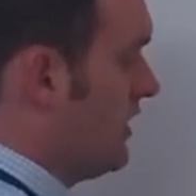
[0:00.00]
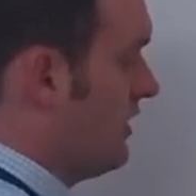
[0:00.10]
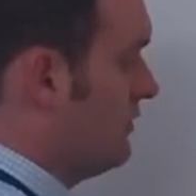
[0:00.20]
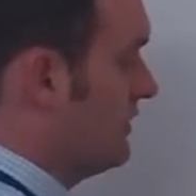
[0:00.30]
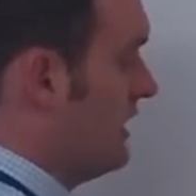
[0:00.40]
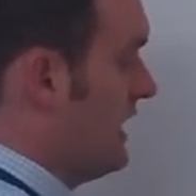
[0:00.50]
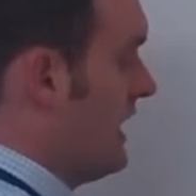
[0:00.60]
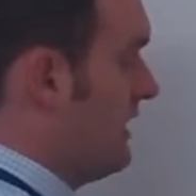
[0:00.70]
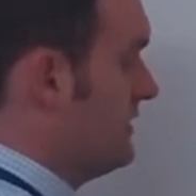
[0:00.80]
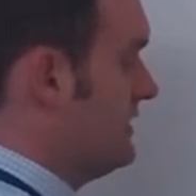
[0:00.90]
carbon
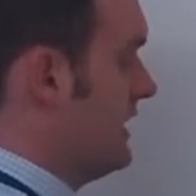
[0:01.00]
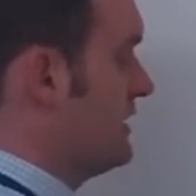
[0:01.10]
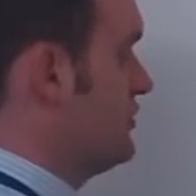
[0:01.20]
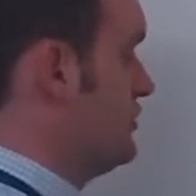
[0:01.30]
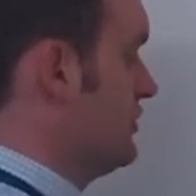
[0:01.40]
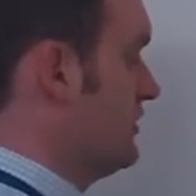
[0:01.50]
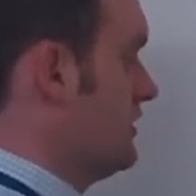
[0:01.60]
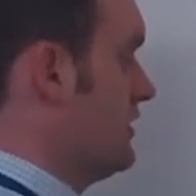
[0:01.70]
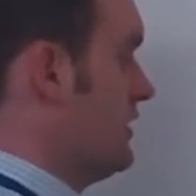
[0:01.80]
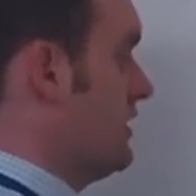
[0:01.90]
and the nitrogen.